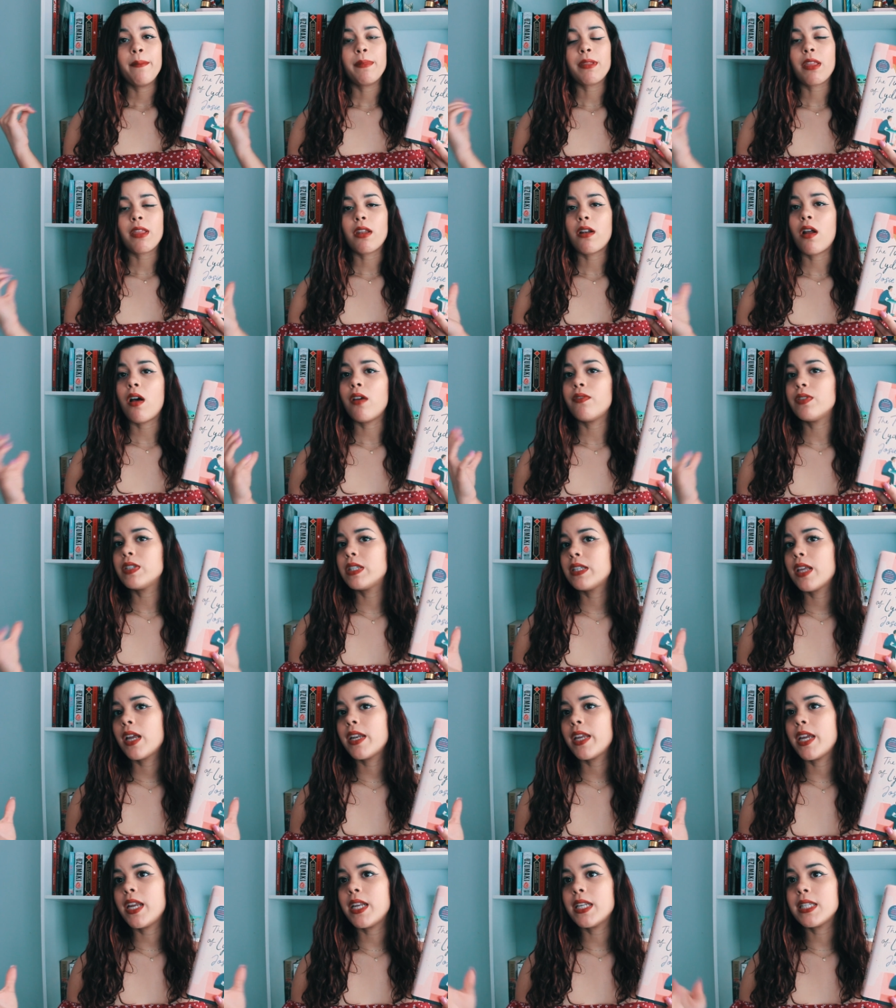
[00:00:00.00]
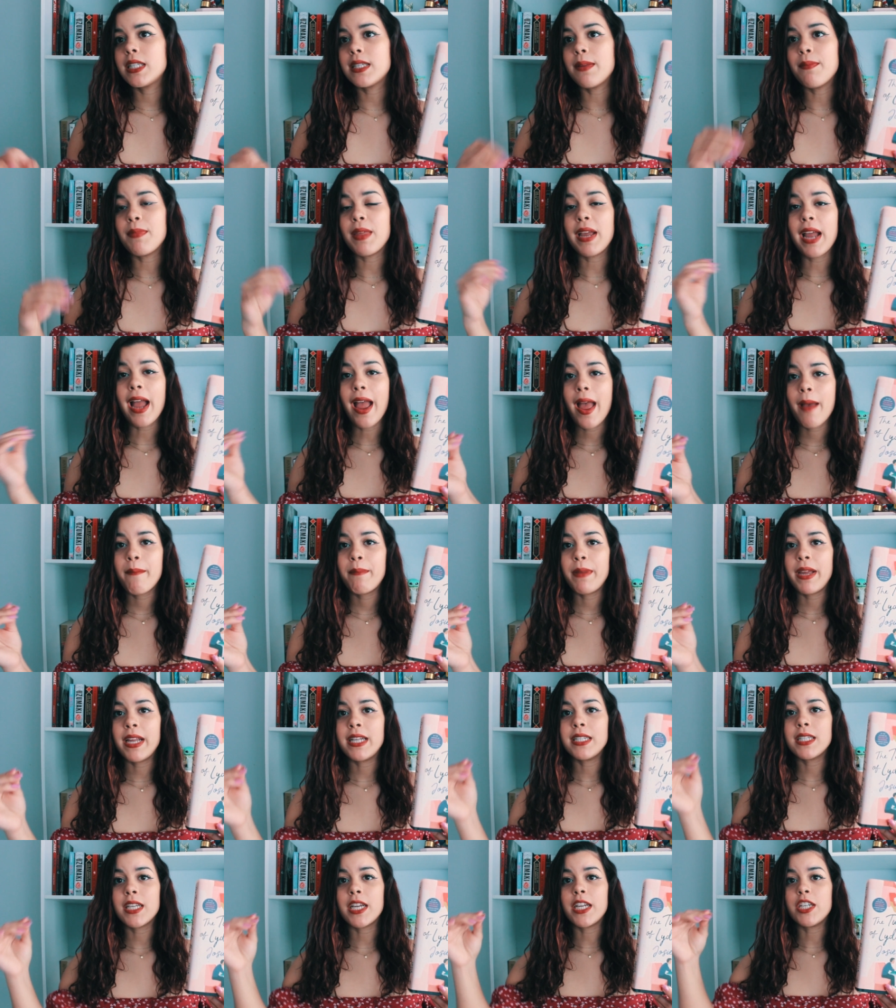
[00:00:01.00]
But then all of a sudden something
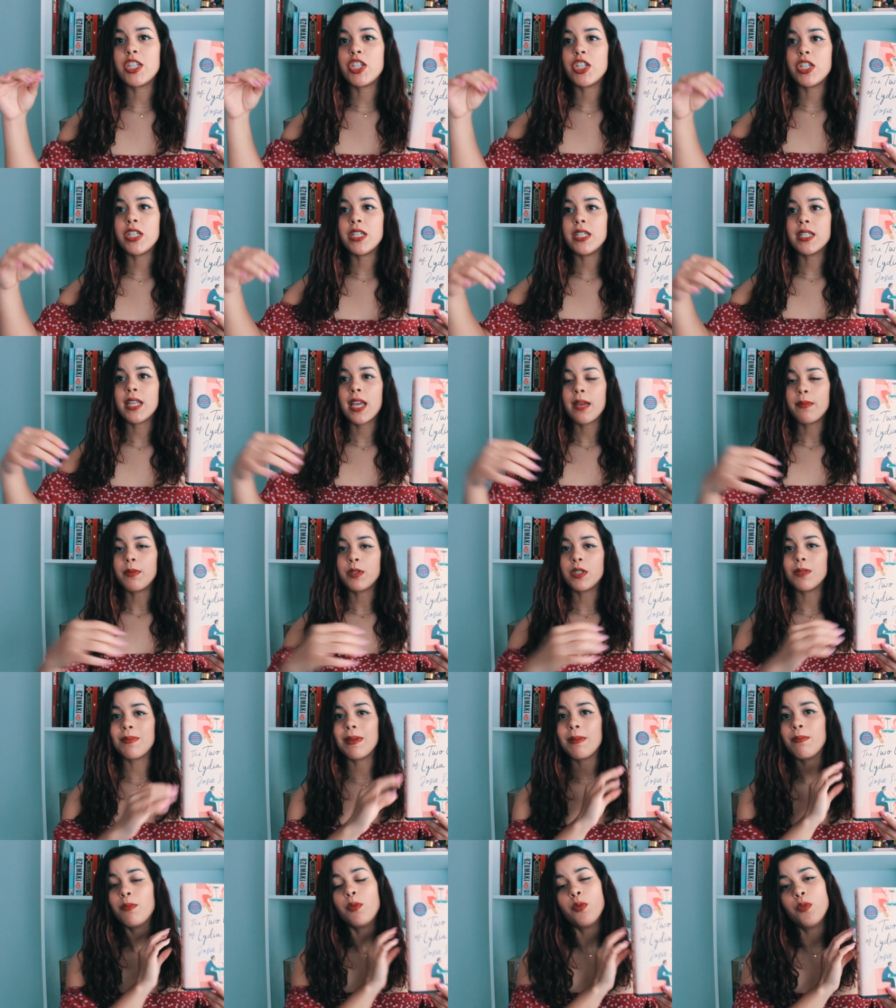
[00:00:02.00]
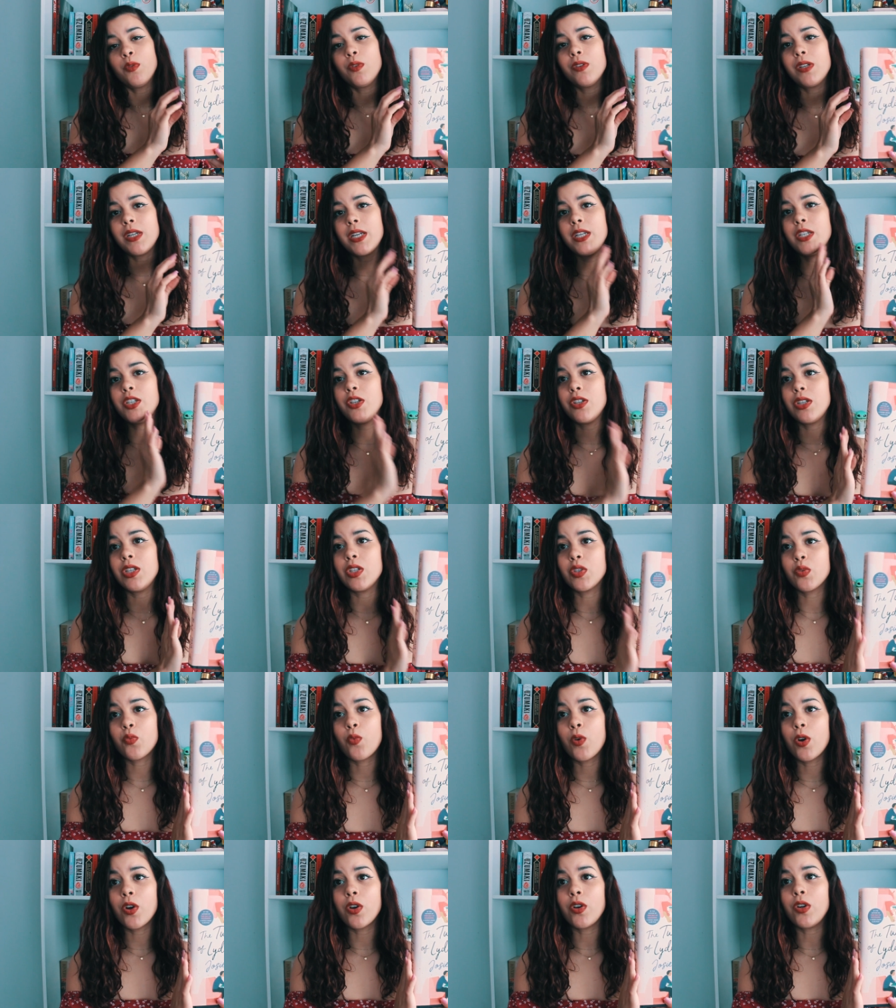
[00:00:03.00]
happens and she is able to be pulled into
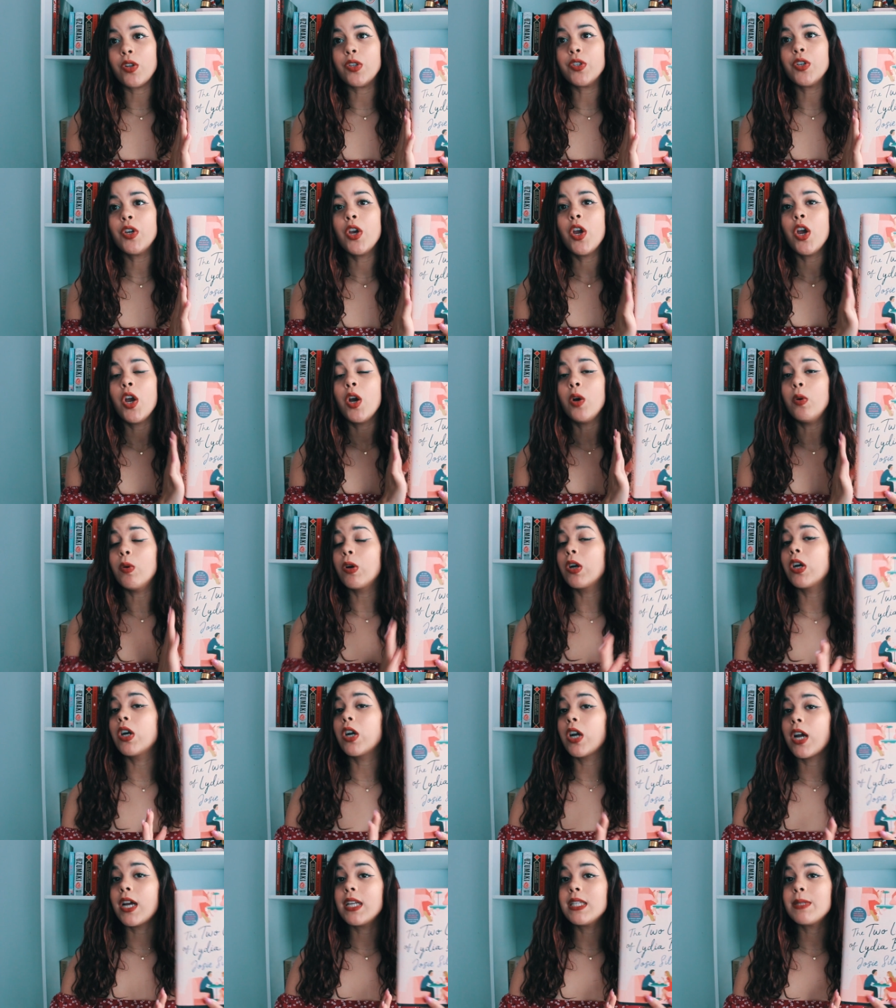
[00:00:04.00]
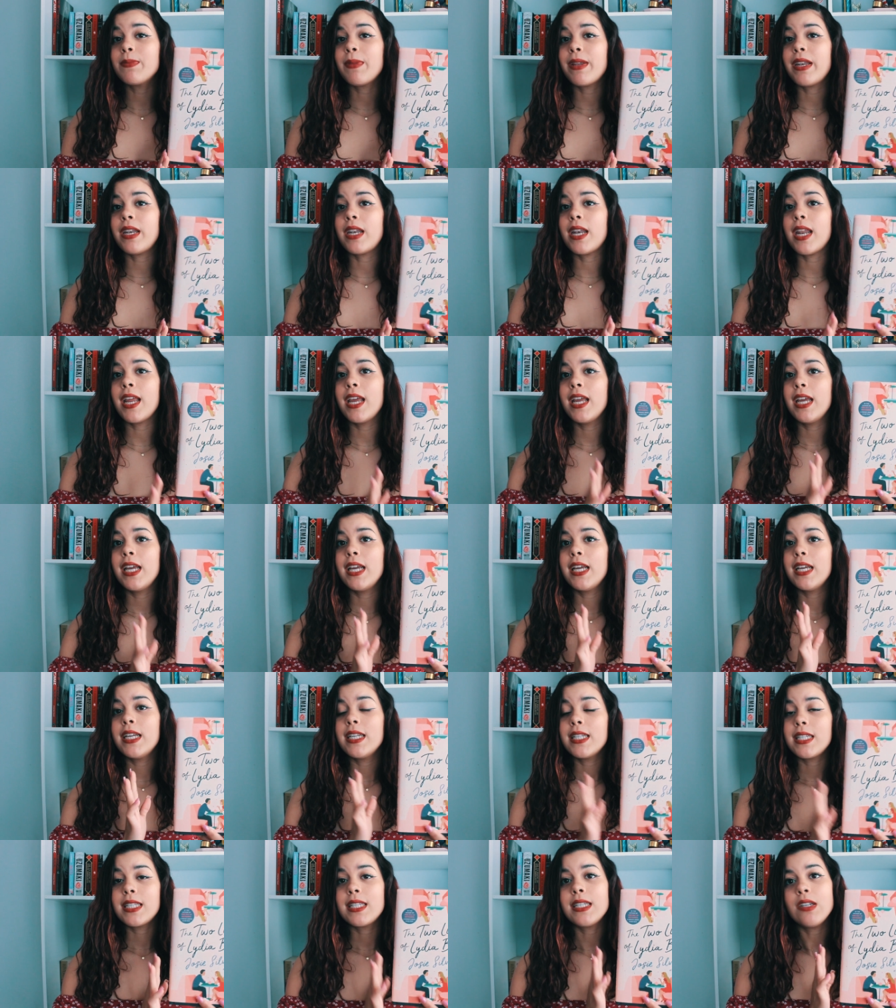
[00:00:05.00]
this world where her husband
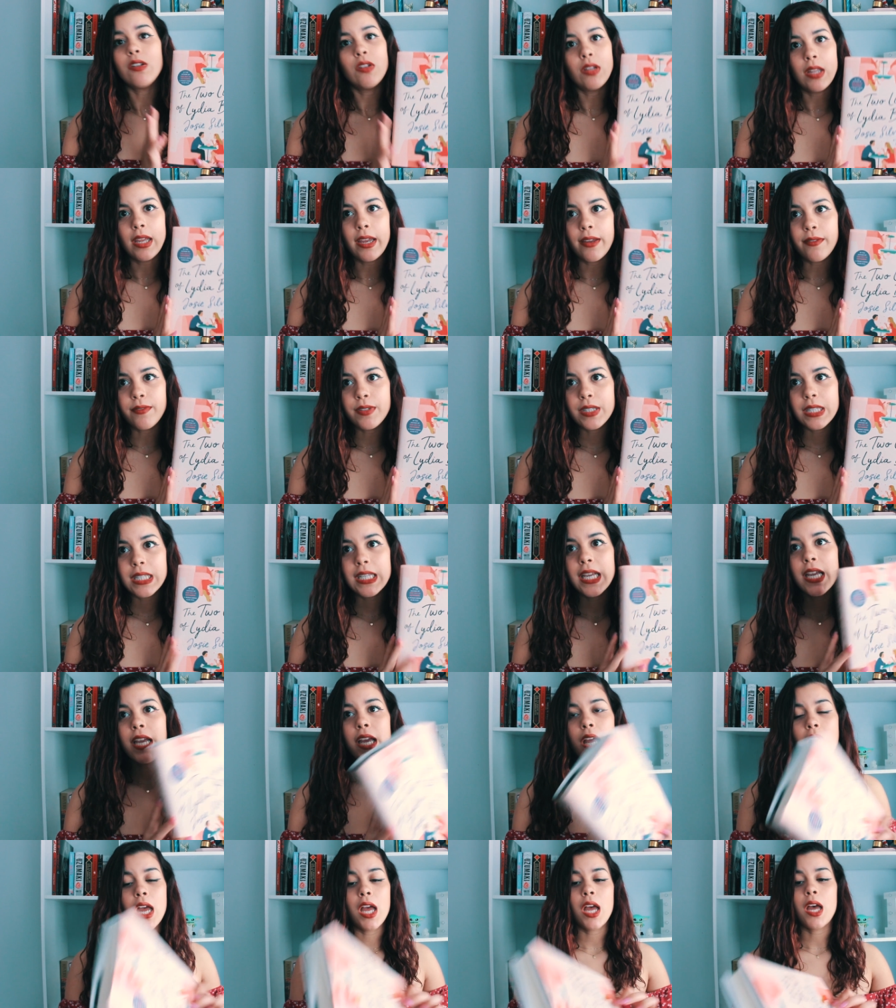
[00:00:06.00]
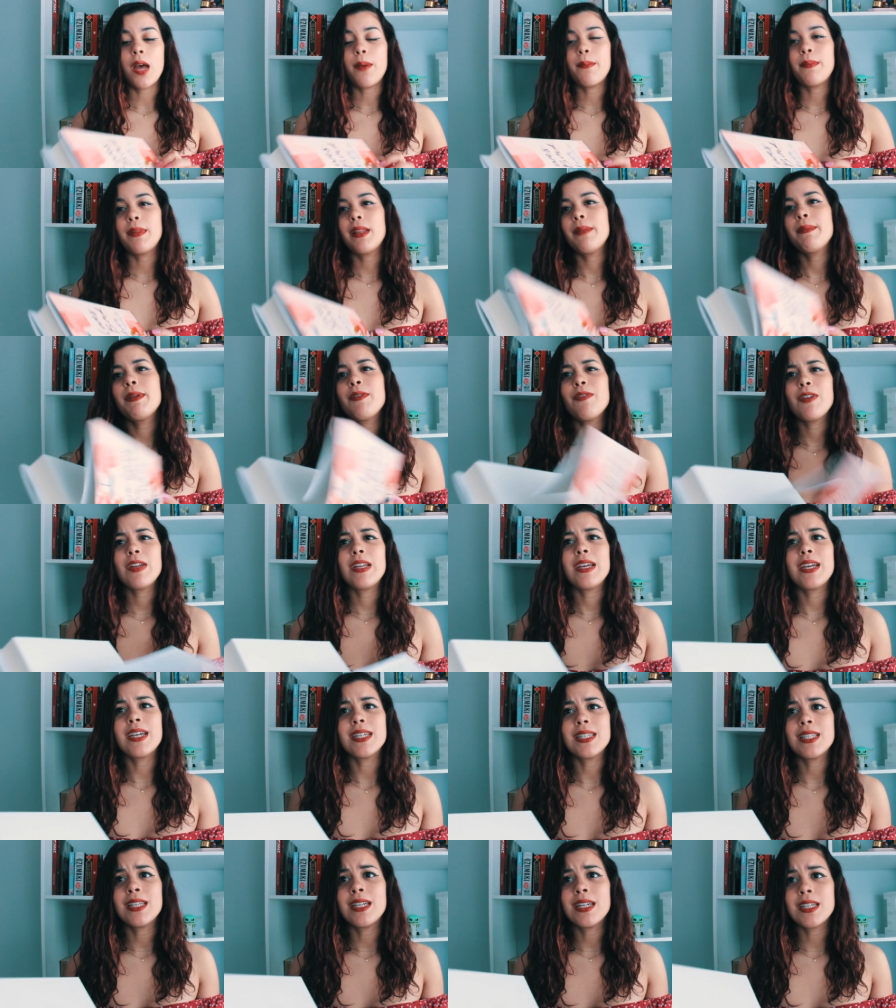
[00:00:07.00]
still lives. Let me read it
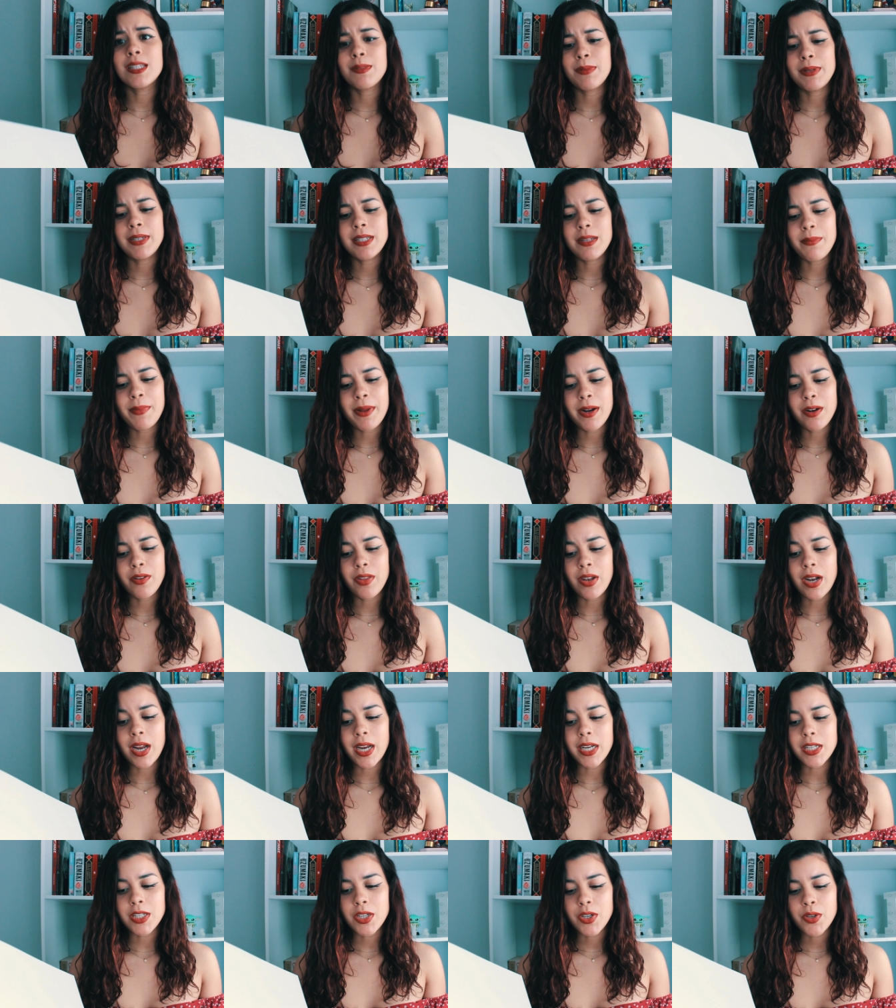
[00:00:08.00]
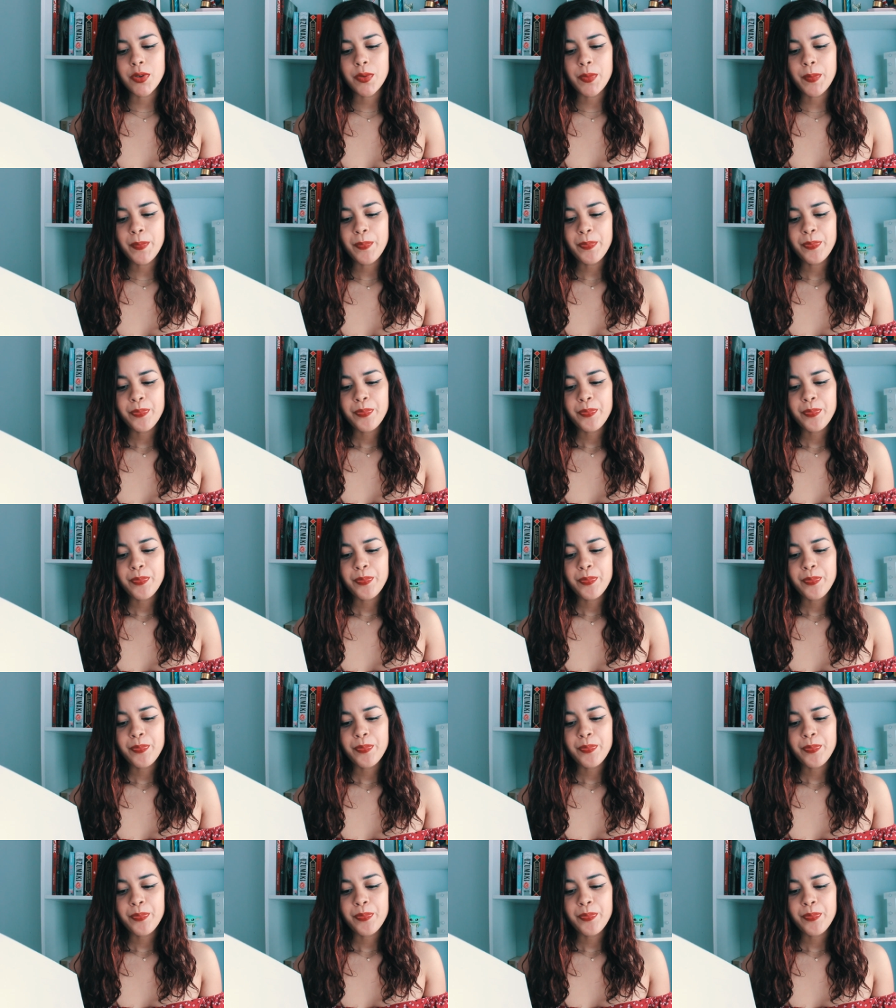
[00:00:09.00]
because it explains it better than I do.